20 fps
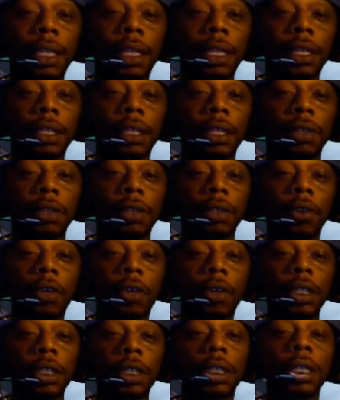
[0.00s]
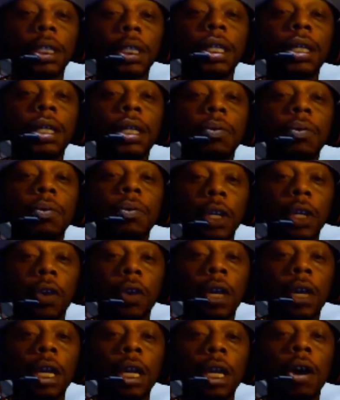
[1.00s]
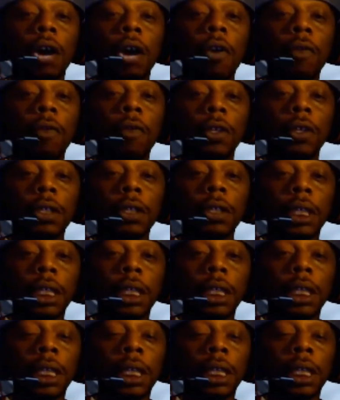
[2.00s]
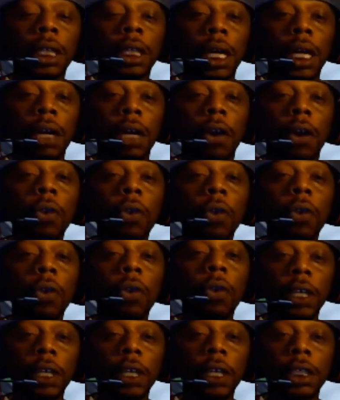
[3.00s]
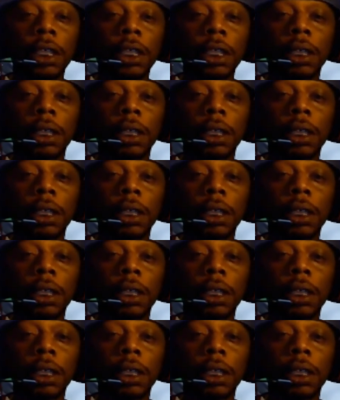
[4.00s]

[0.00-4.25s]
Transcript: So of course we're going over the older footage.